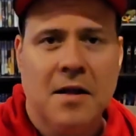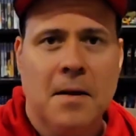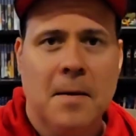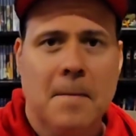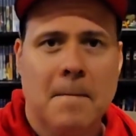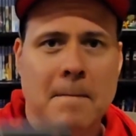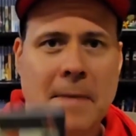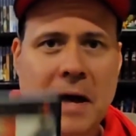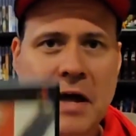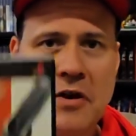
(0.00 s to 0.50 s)

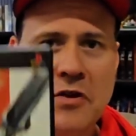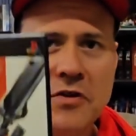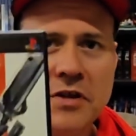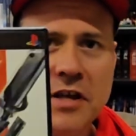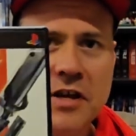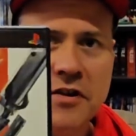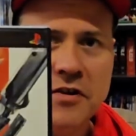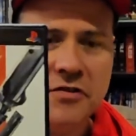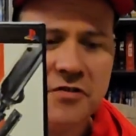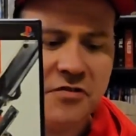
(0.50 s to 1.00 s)
Metal
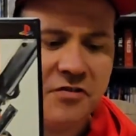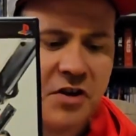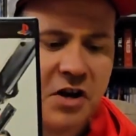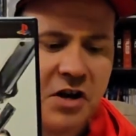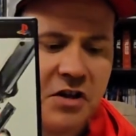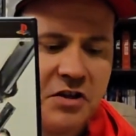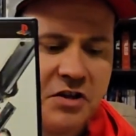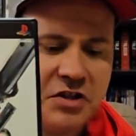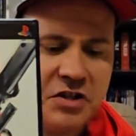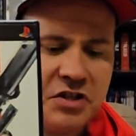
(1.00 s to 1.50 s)
Gear
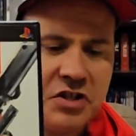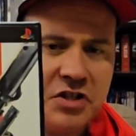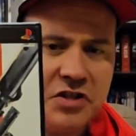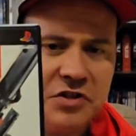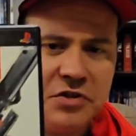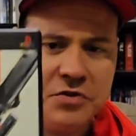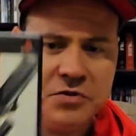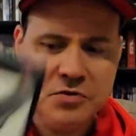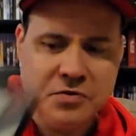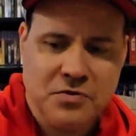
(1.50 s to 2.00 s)
Solid
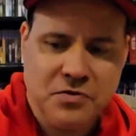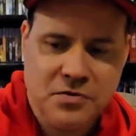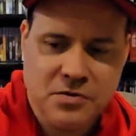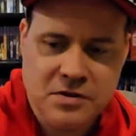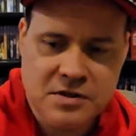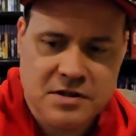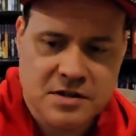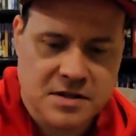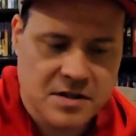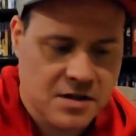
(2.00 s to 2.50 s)
2,
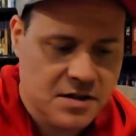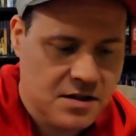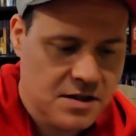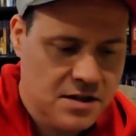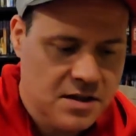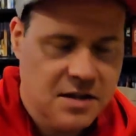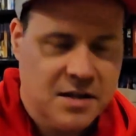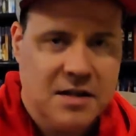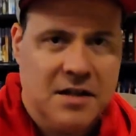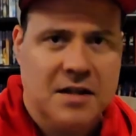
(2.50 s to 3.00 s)

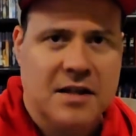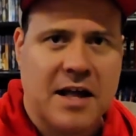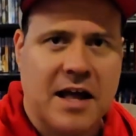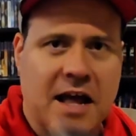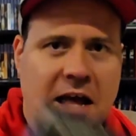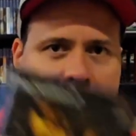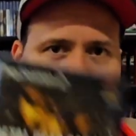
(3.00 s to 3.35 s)
and